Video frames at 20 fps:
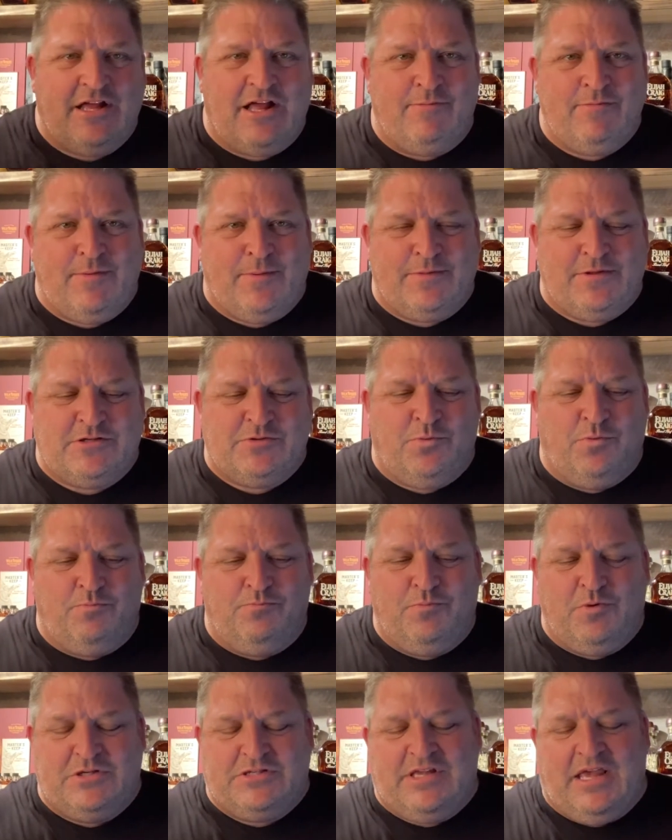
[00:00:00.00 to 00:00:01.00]
me about this
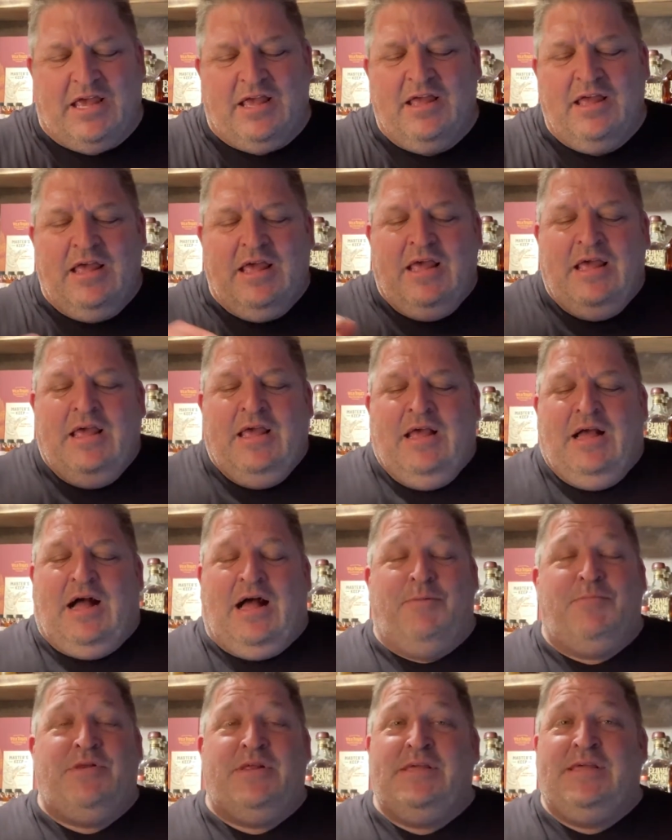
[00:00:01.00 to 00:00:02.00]
whiskey?
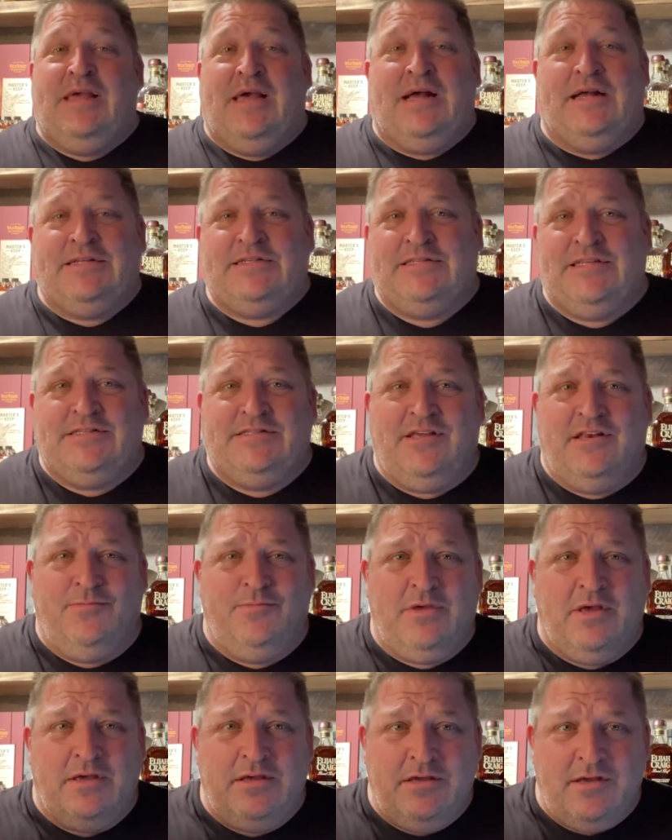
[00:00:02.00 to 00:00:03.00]
I'm going to guess it's going to
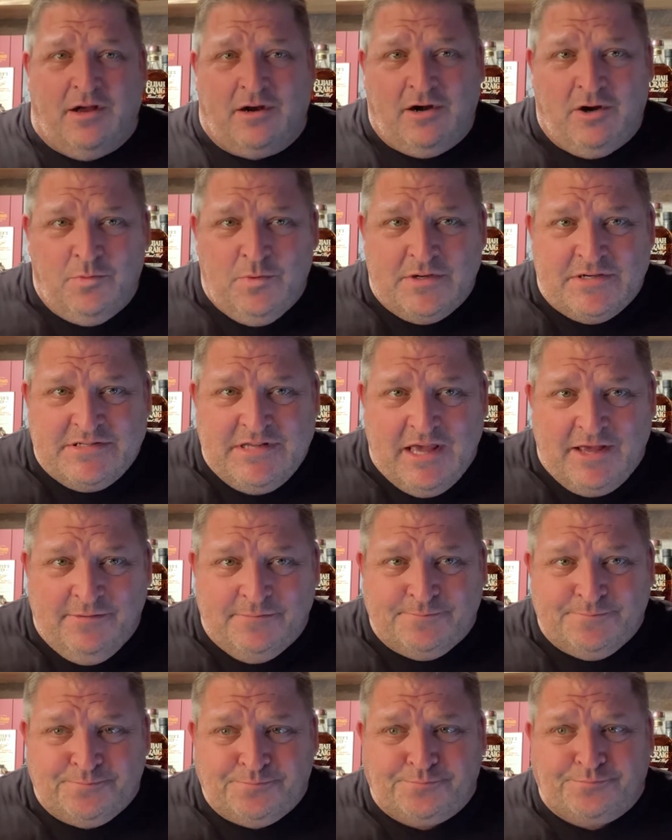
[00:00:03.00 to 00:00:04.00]
be a younger whiskey,
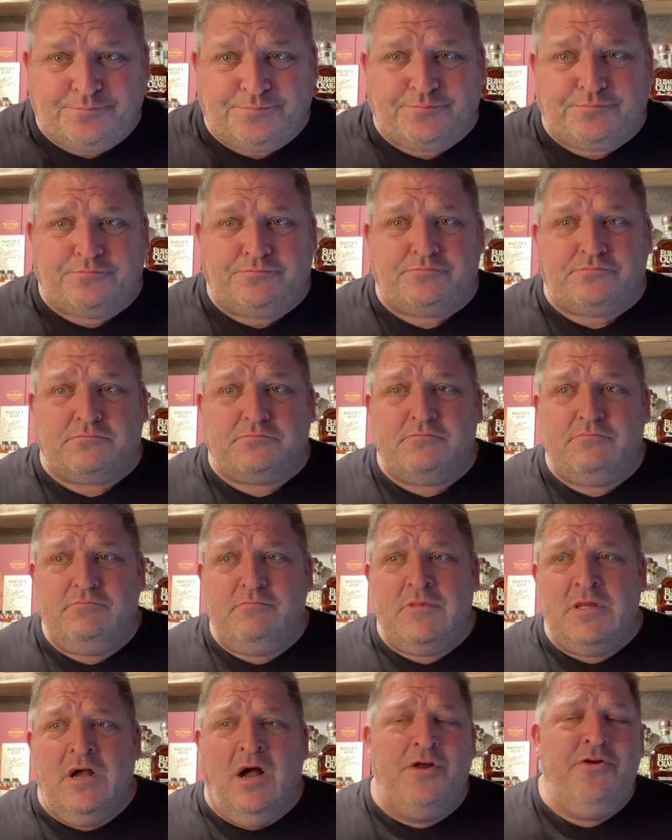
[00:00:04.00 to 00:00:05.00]

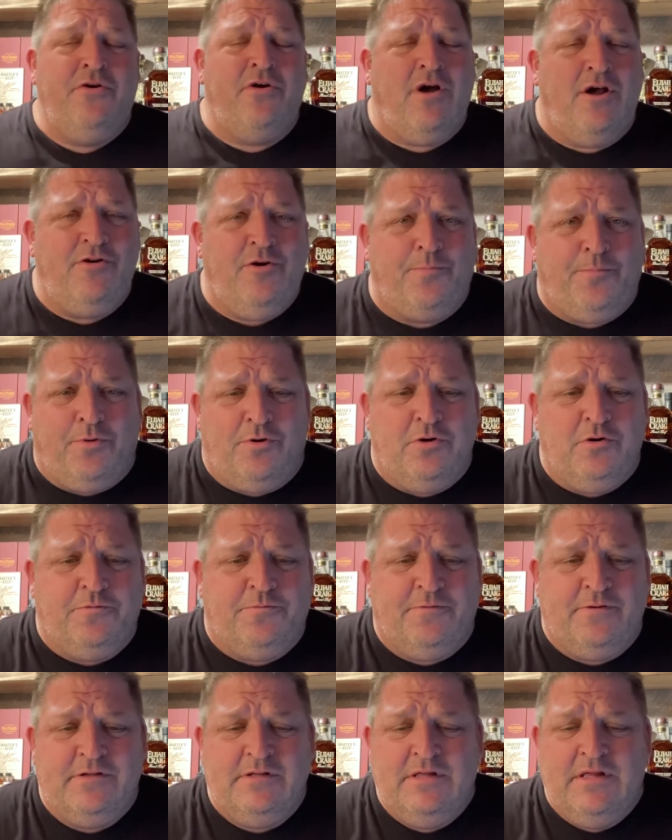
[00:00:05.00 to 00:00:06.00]
under 100
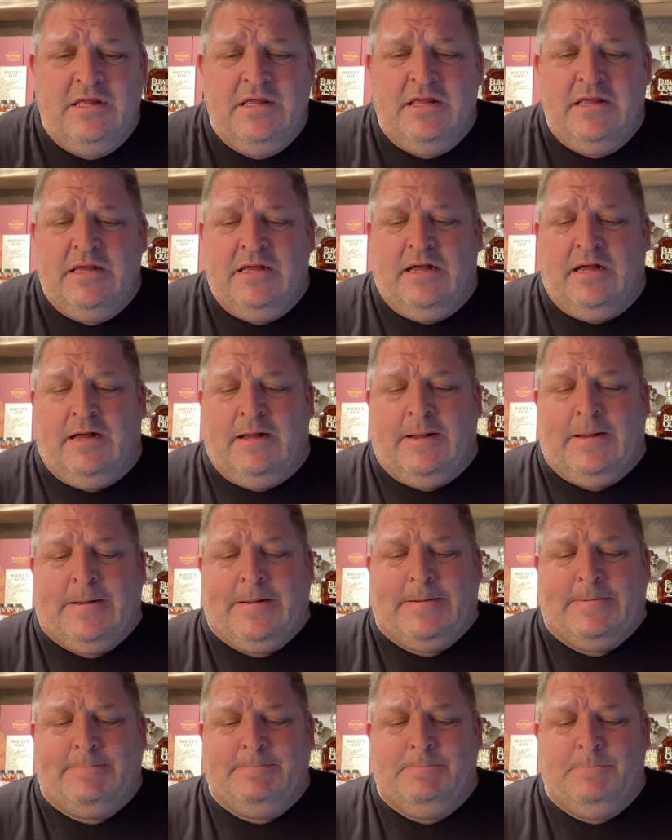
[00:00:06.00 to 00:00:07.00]
proof.
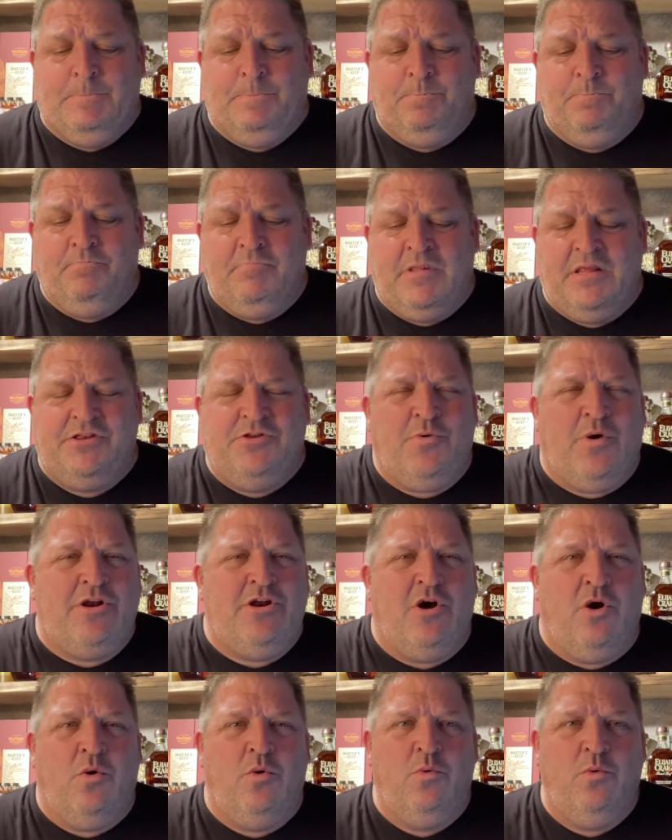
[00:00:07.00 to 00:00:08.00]
Do I
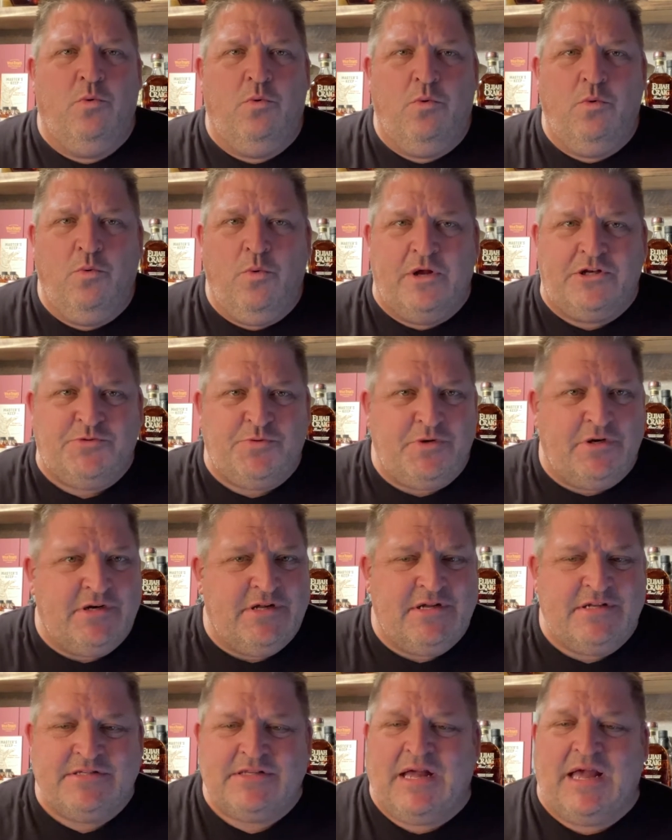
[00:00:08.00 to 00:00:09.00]
know which one it
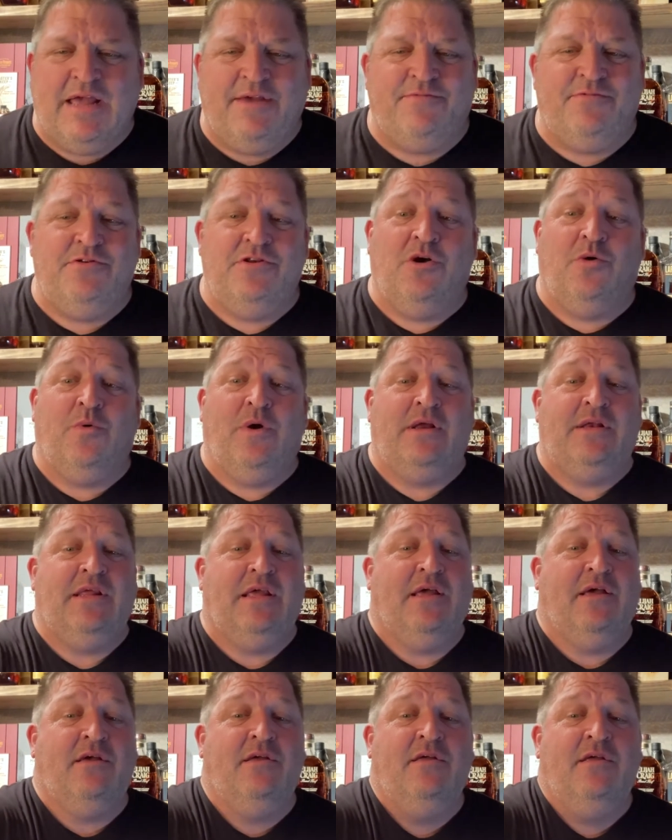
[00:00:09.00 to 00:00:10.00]
is? I have no idea.